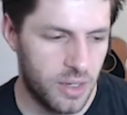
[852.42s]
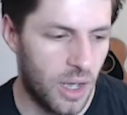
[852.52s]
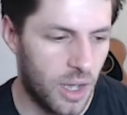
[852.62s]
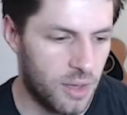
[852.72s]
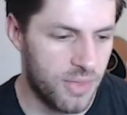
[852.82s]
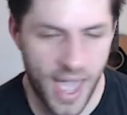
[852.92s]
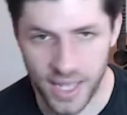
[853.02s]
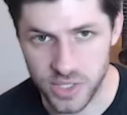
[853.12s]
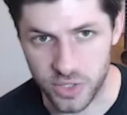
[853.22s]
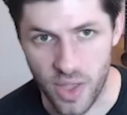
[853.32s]
They
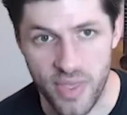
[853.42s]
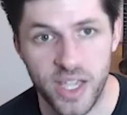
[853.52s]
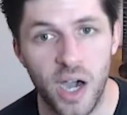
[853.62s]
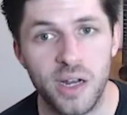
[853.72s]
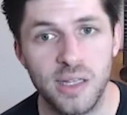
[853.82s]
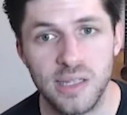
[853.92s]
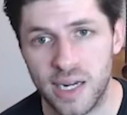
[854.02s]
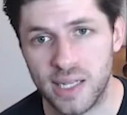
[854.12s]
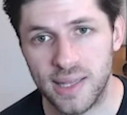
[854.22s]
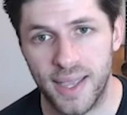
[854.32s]
had to, and they cut a lot
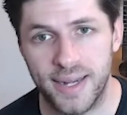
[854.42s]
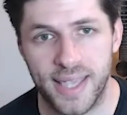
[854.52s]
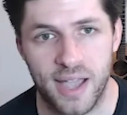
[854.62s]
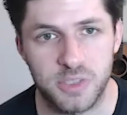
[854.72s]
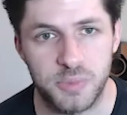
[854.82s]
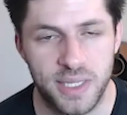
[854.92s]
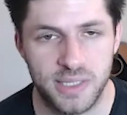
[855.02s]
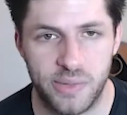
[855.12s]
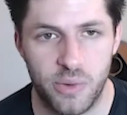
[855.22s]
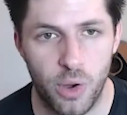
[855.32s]
of client accounts because
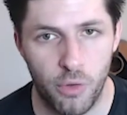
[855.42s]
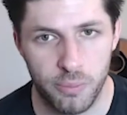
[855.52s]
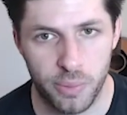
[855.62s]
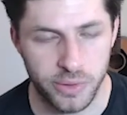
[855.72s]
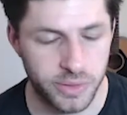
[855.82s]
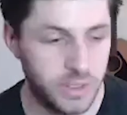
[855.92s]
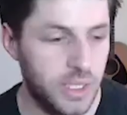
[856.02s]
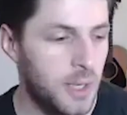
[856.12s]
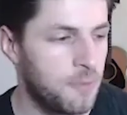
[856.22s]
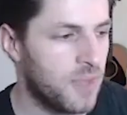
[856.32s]
they were overburdened.
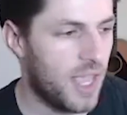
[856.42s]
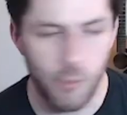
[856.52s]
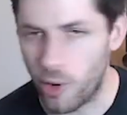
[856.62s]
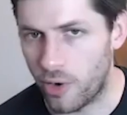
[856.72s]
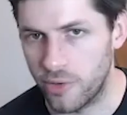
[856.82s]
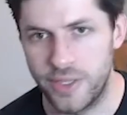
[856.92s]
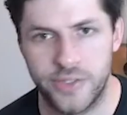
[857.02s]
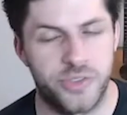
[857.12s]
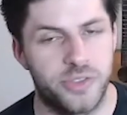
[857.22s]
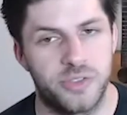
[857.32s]
AWOL
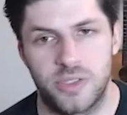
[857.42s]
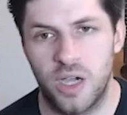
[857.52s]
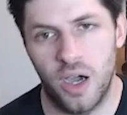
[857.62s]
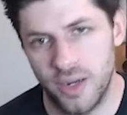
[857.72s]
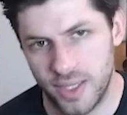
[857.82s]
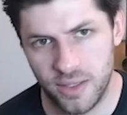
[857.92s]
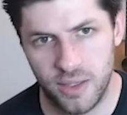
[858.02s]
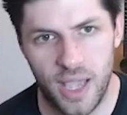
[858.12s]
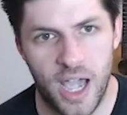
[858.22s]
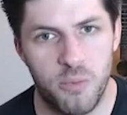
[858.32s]
is cutting
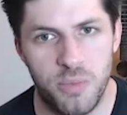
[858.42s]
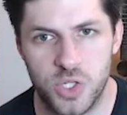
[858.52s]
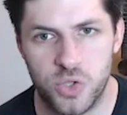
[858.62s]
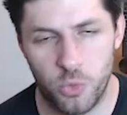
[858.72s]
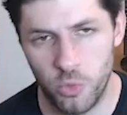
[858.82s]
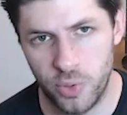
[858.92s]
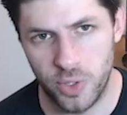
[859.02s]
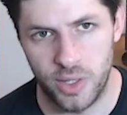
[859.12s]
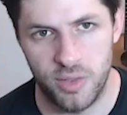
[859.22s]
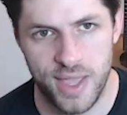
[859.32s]
how much
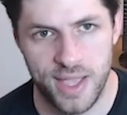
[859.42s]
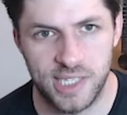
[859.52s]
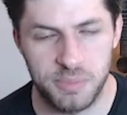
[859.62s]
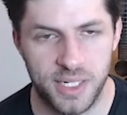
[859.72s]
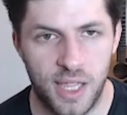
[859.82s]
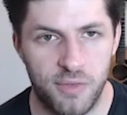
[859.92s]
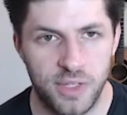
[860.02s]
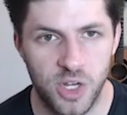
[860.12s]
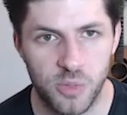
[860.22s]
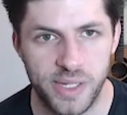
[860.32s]
throughput they accept in a given
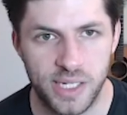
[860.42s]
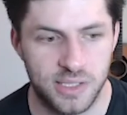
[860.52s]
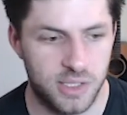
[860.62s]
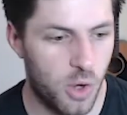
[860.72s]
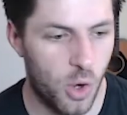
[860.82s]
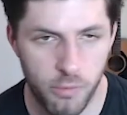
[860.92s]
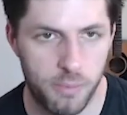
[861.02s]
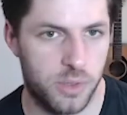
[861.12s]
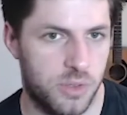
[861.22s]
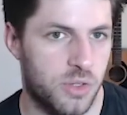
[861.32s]
year because they're
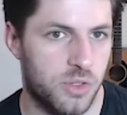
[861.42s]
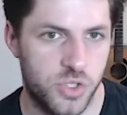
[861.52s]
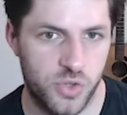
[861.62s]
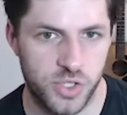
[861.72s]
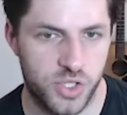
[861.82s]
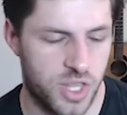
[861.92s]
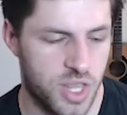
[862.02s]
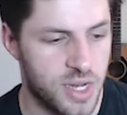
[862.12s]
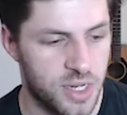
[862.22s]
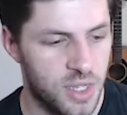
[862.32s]
overburdened, they're stretched
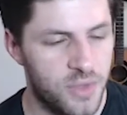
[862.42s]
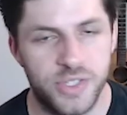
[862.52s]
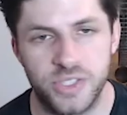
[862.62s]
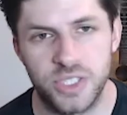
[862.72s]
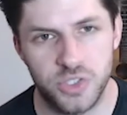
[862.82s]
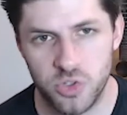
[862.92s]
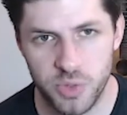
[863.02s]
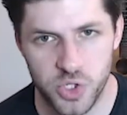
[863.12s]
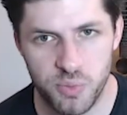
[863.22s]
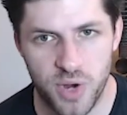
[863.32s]
thin. This is a
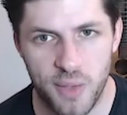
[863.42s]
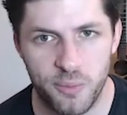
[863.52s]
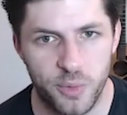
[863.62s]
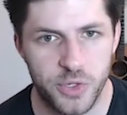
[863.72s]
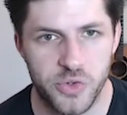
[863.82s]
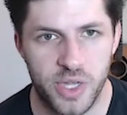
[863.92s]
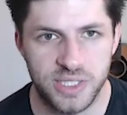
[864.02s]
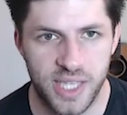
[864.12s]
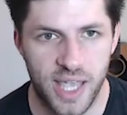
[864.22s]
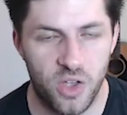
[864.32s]
distribution problem when you're trying to
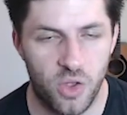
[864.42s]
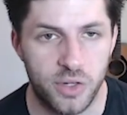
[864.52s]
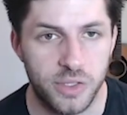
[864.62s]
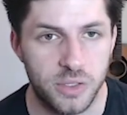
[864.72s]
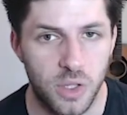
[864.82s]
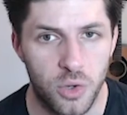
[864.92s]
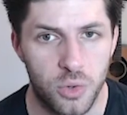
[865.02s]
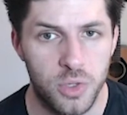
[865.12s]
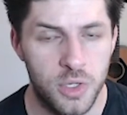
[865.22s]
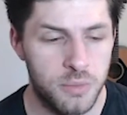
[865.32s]
scale on a low
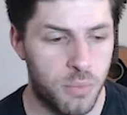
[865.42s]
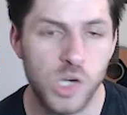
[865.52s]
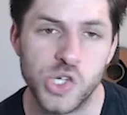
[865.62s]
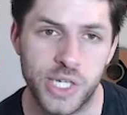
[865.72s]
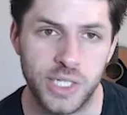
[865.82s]
margin.